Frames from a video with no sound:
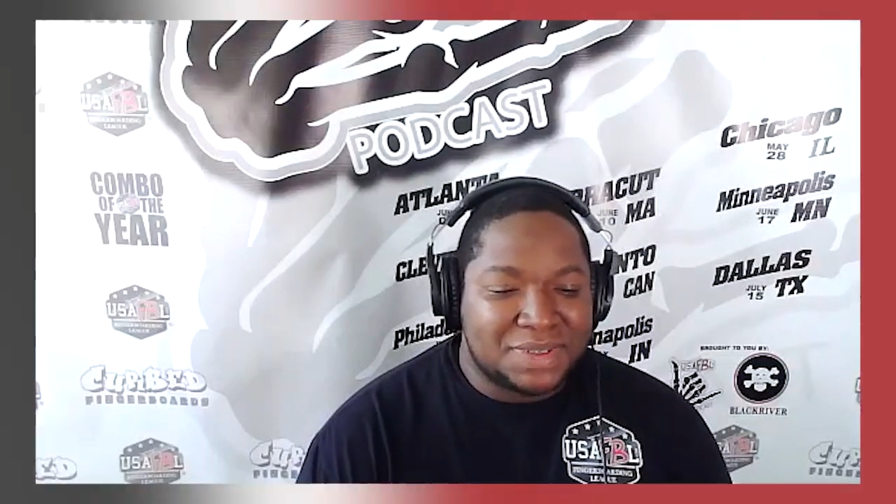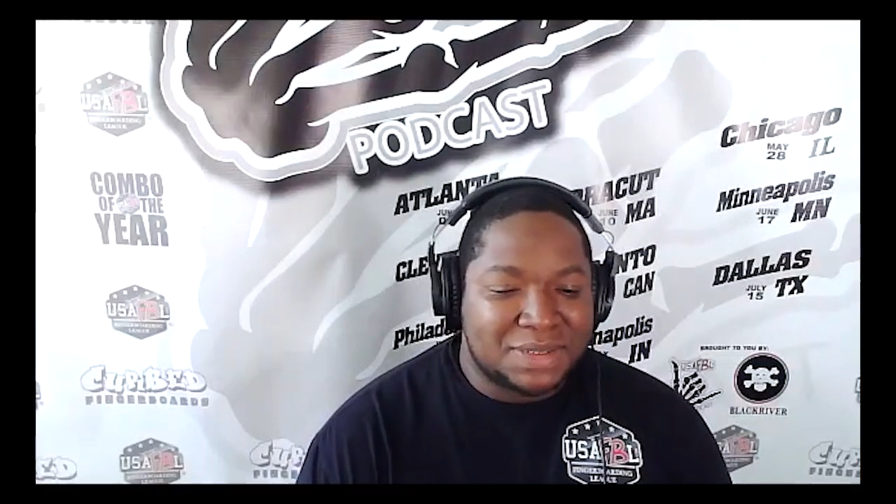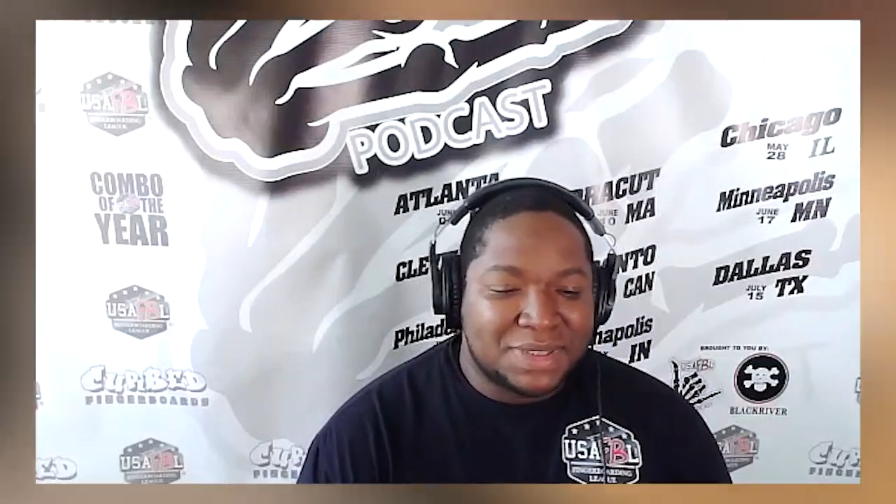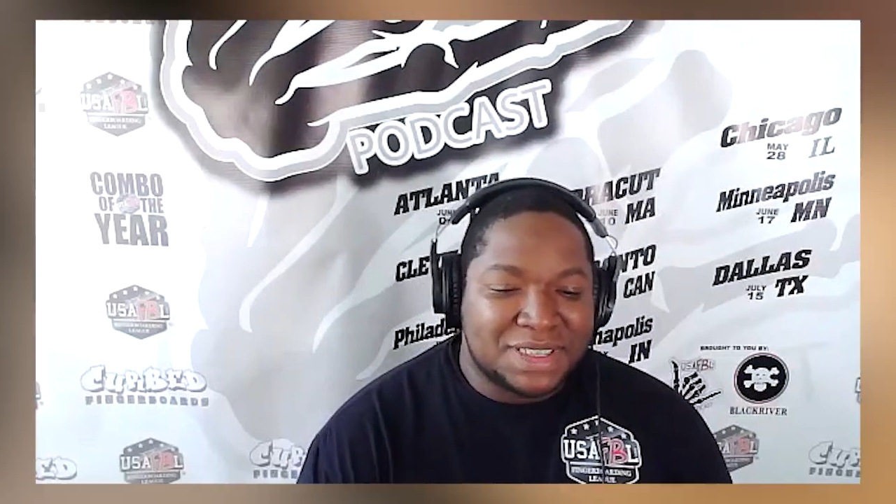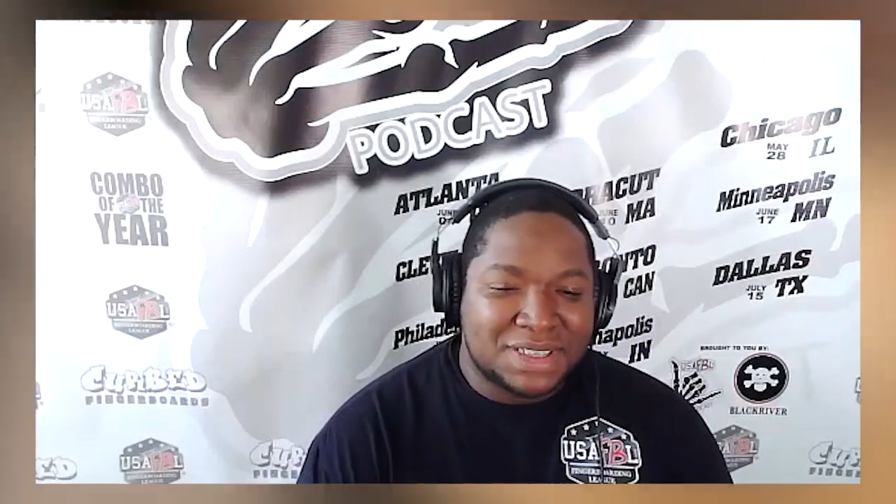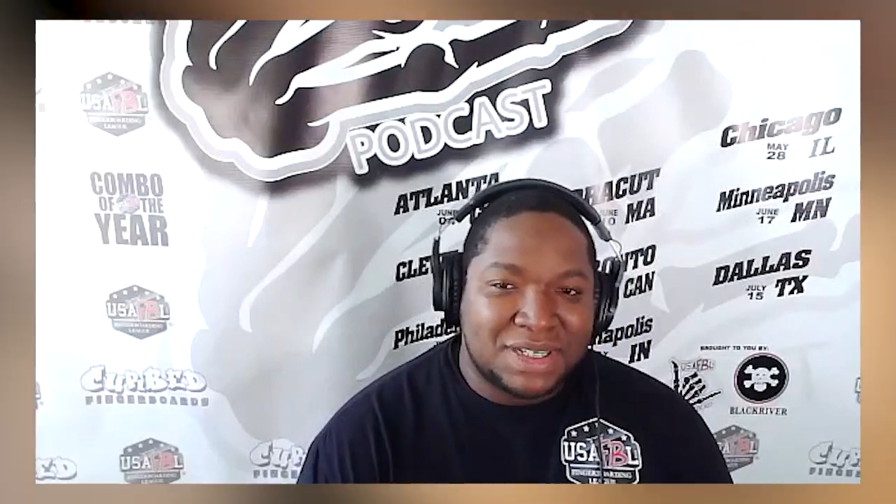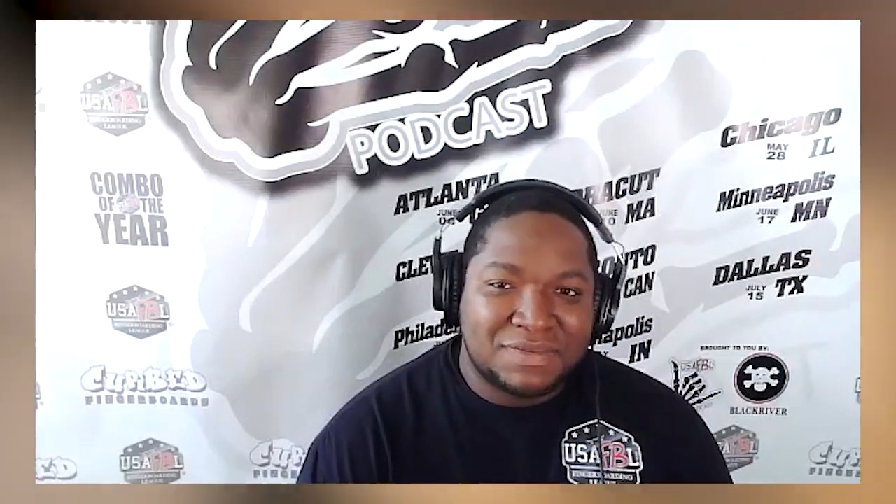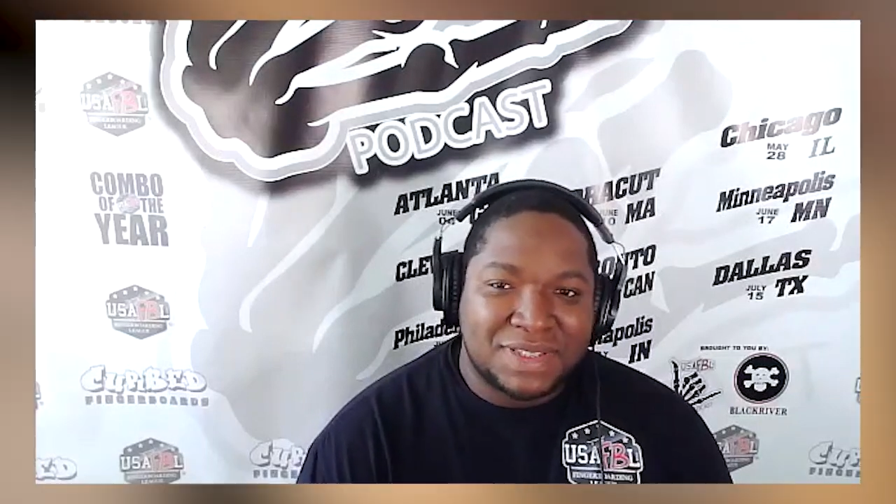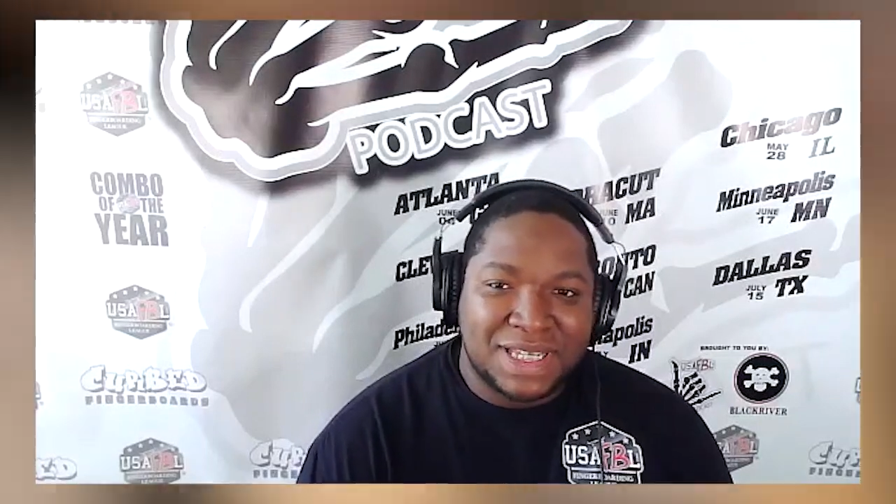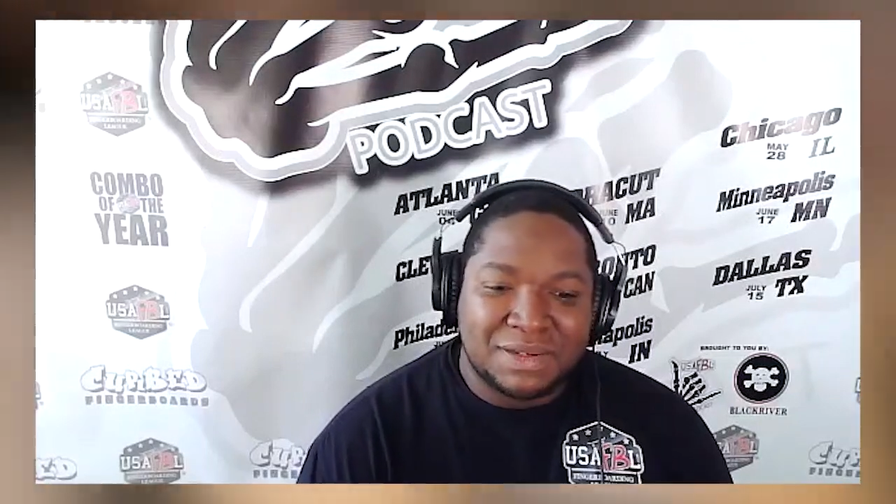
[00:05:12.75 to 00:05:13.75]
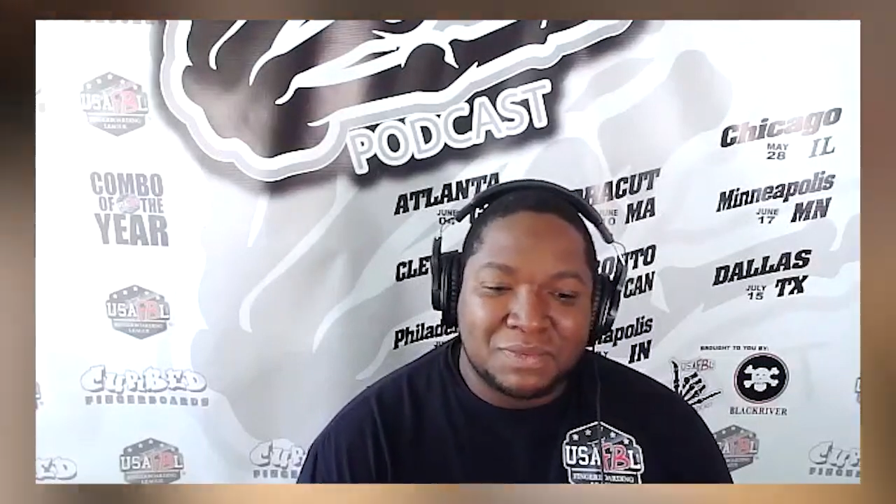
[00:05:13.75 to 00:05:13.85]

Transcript: some of the stuff that